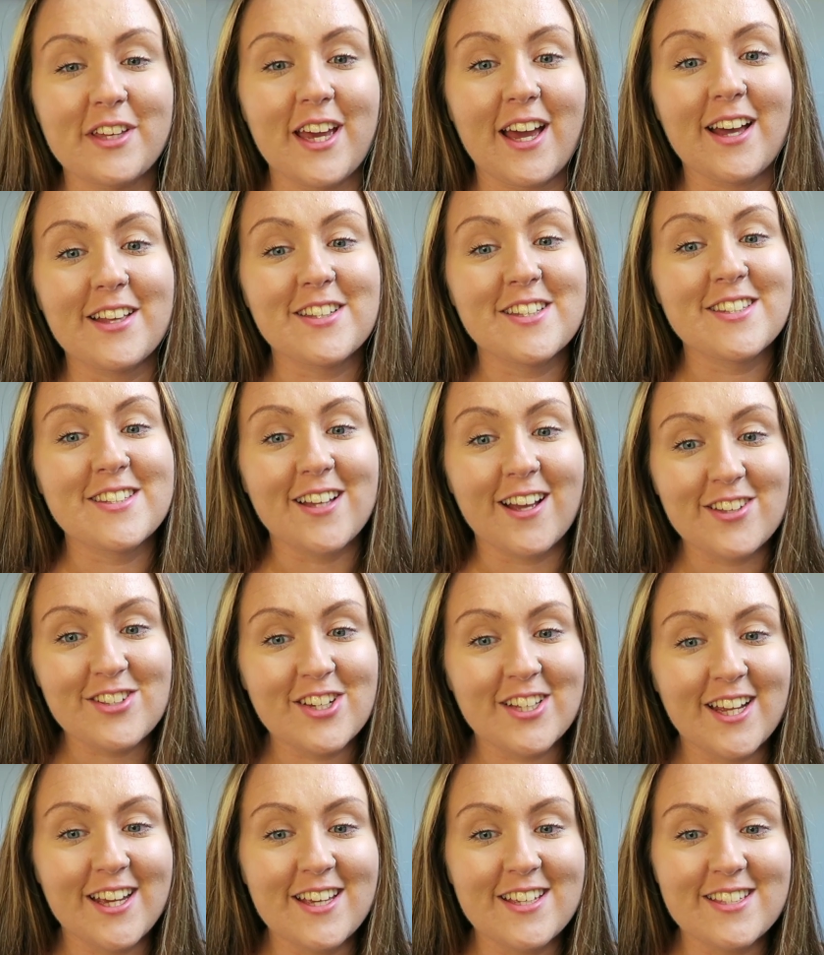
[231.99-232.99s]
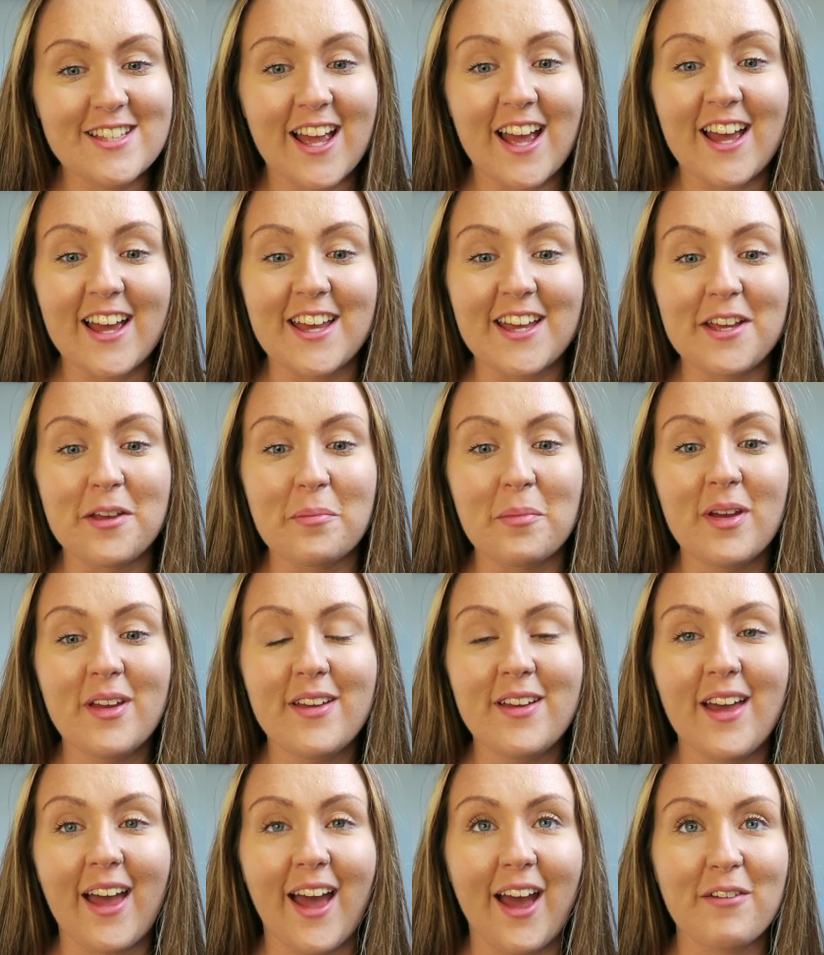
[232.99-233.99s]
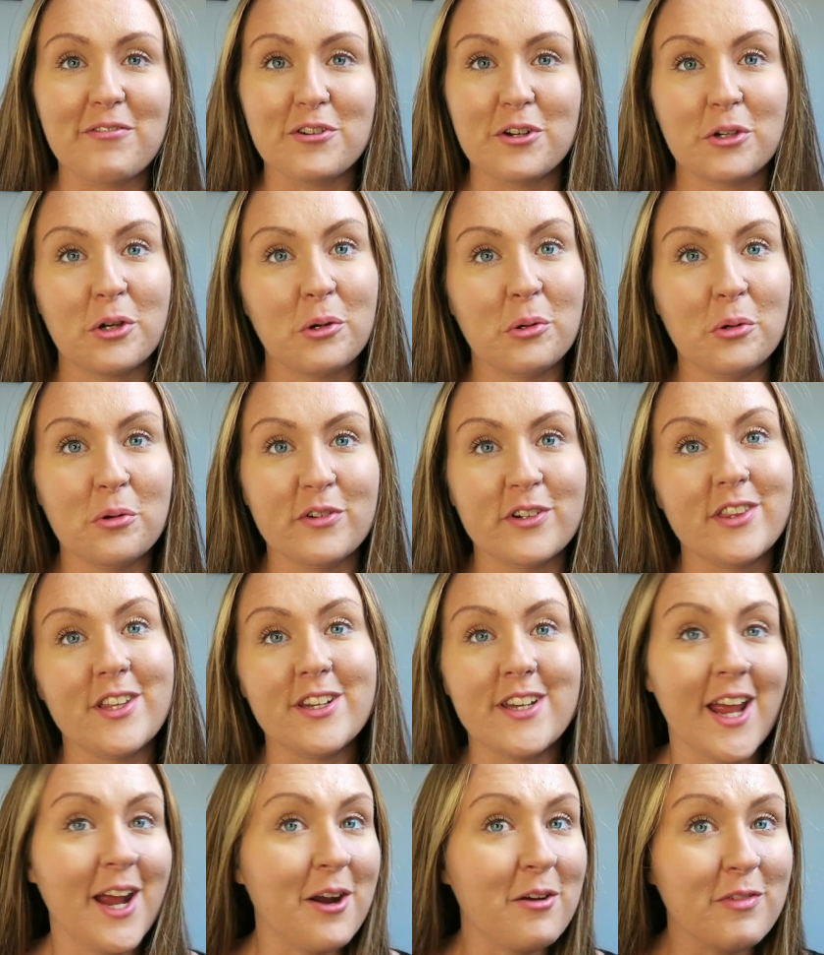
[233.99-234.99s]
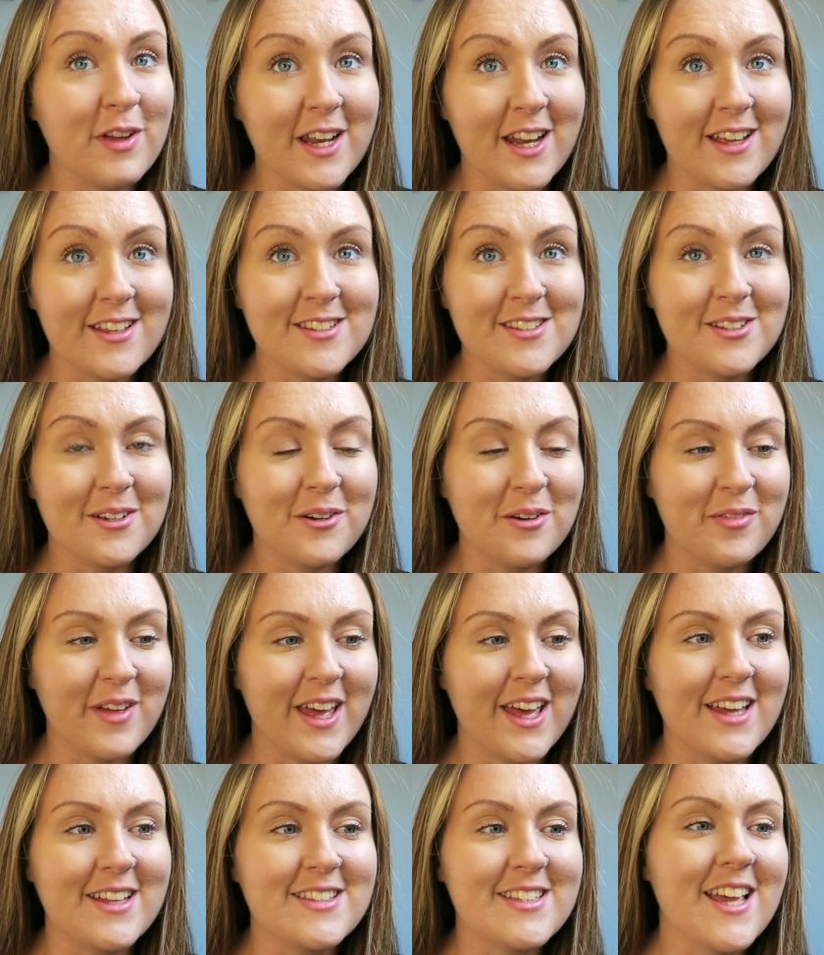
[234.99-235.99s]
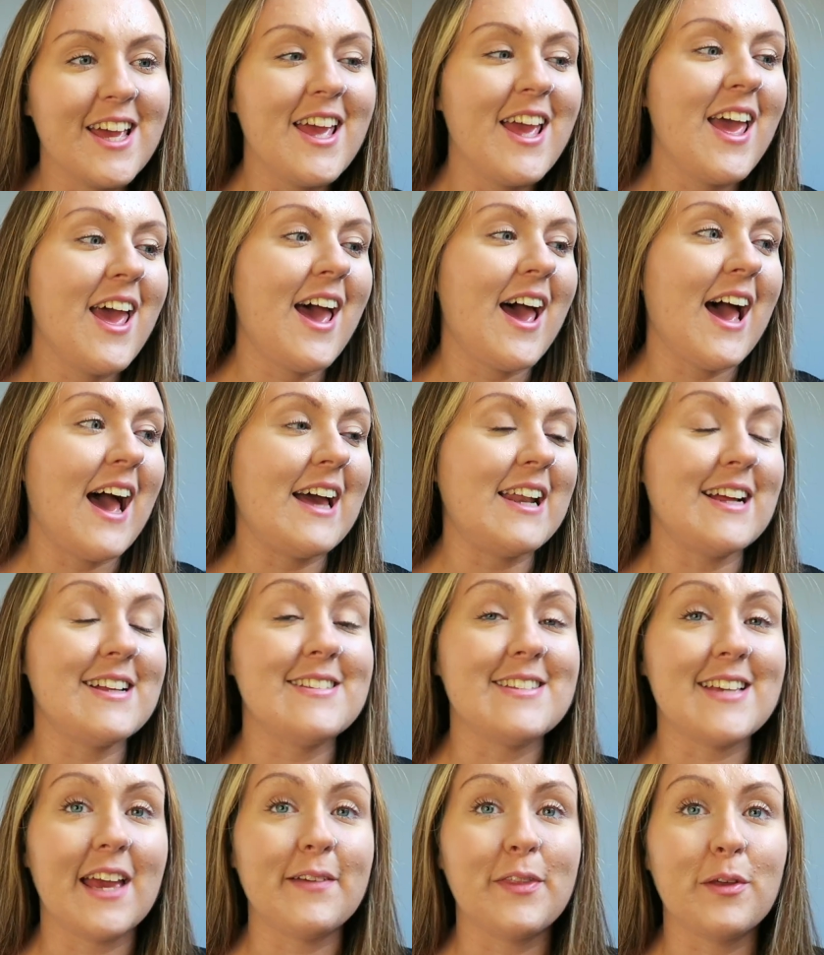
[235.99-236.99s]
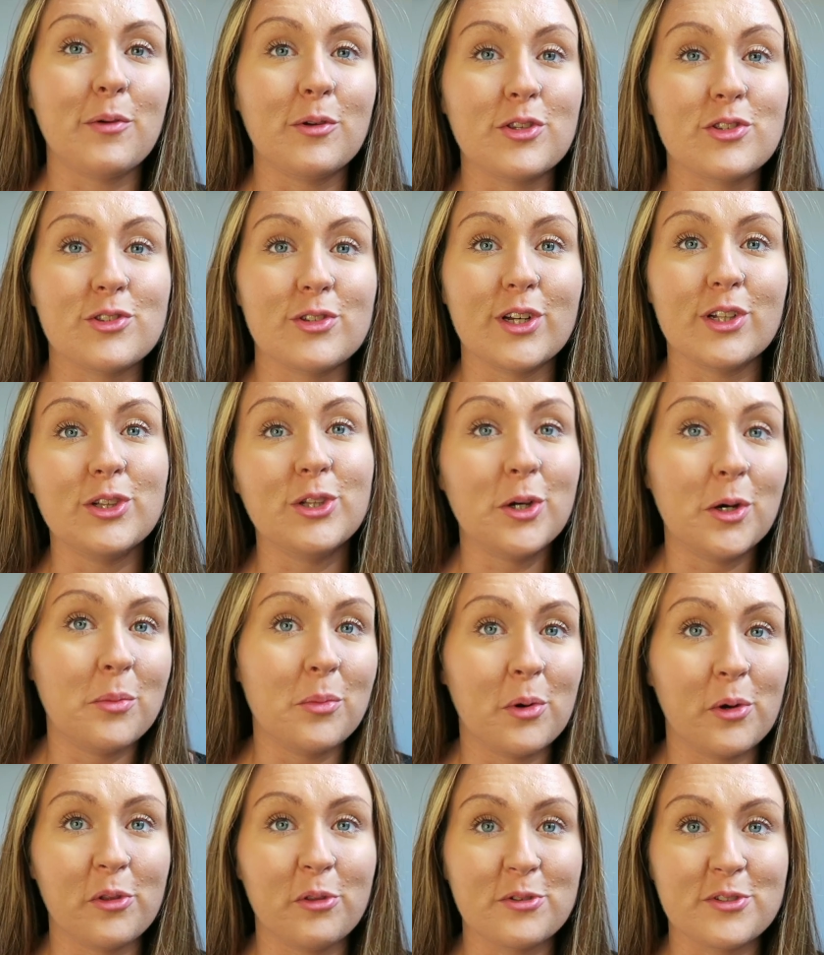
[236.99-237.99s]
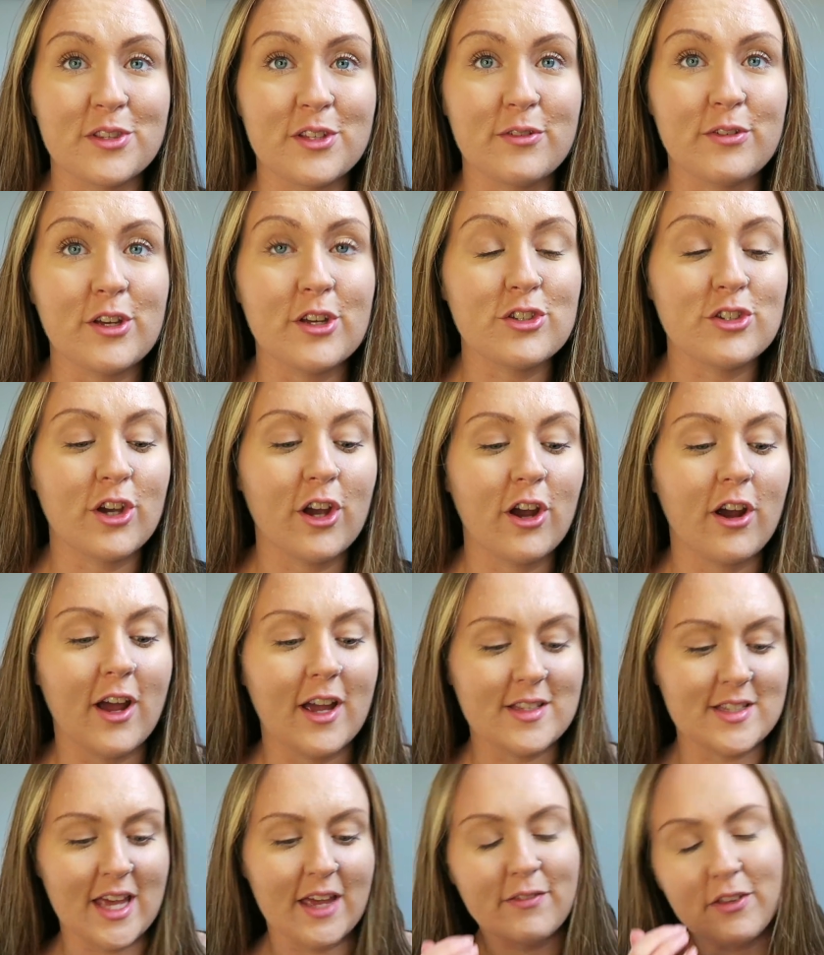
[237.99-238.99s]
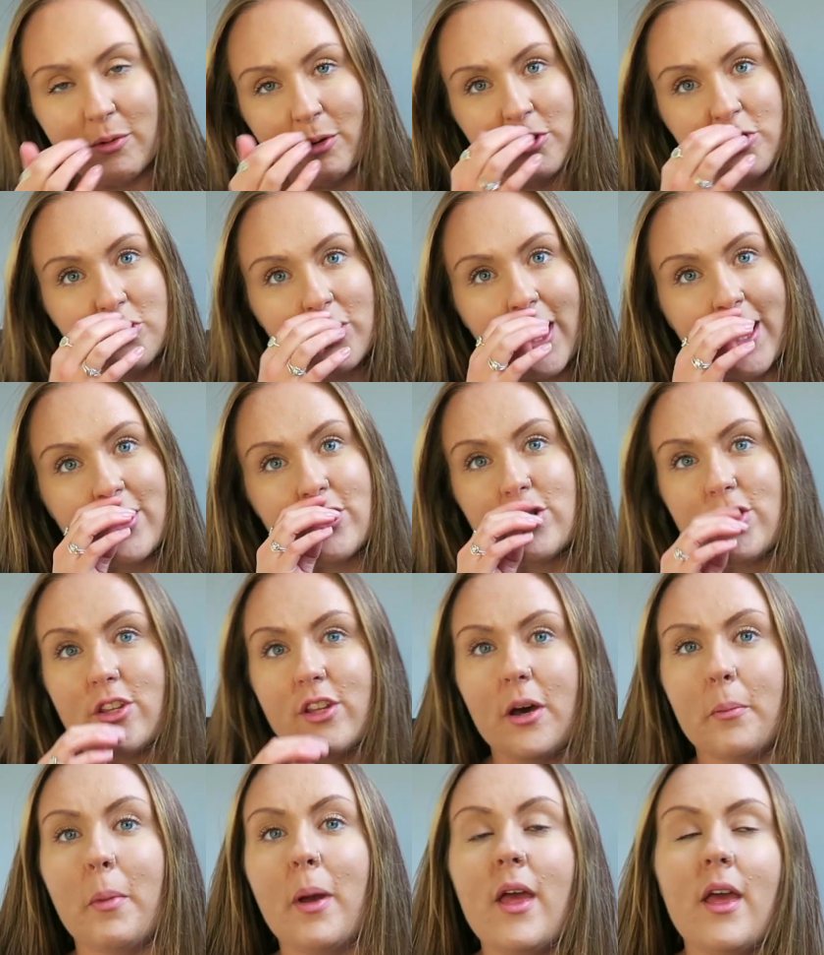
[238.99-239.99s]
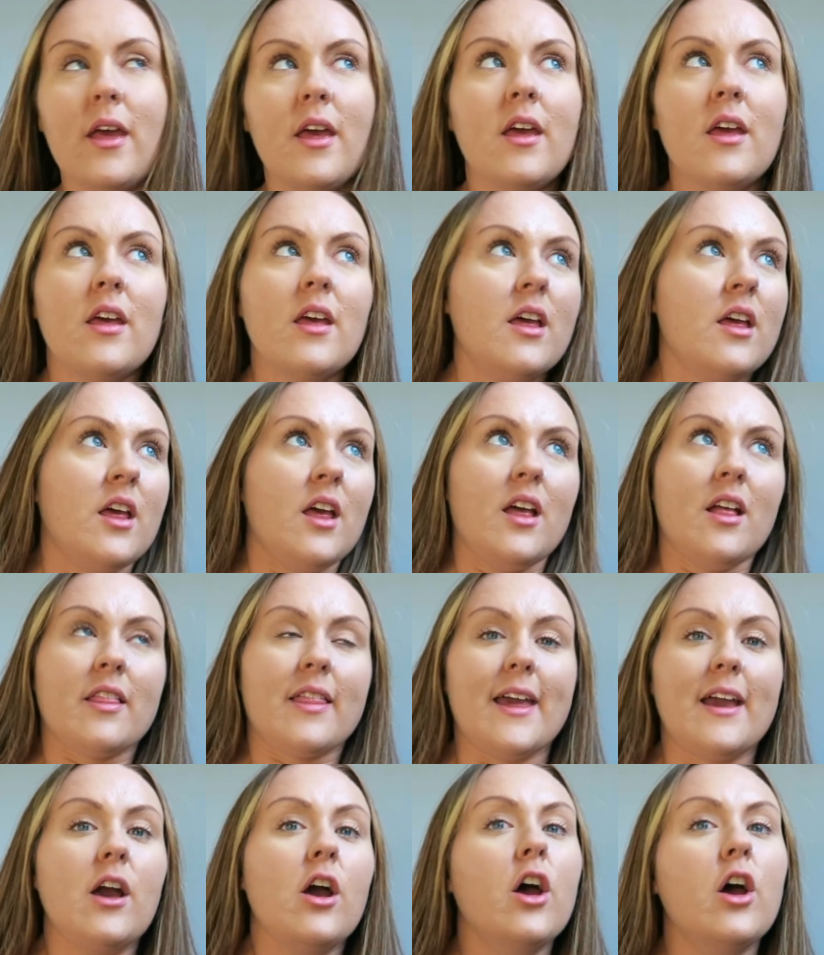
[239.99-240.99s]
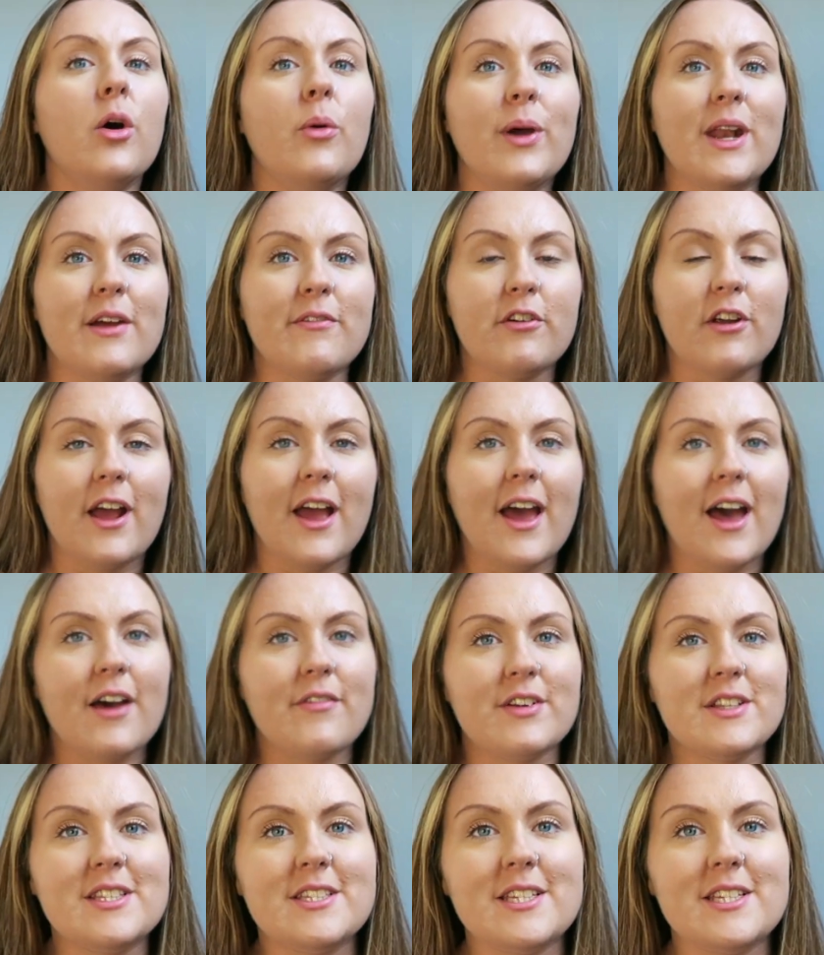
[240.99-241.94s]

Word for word: I had such a nice time after I got over the nerviness of it, and I definitely want to do a lot more of those in the future. I definitely want to try and do them like whenever I have a